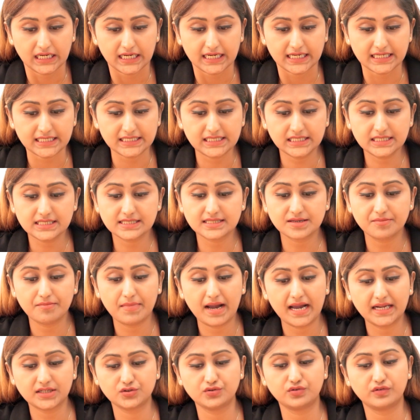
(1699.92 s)
It is a
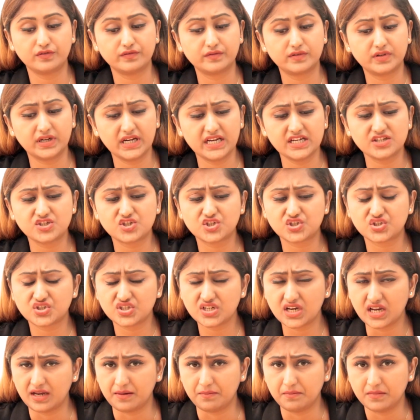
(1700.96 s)
matter of great
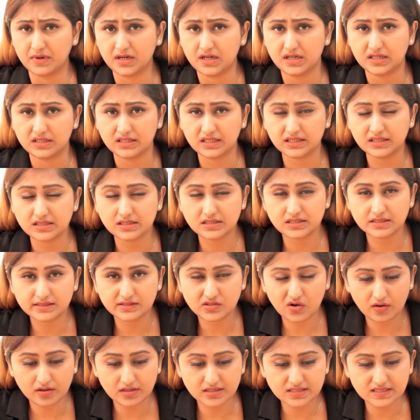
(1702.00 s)
shame that the
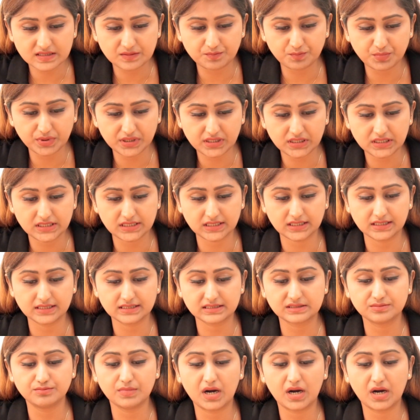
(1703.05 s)
dishonest builders,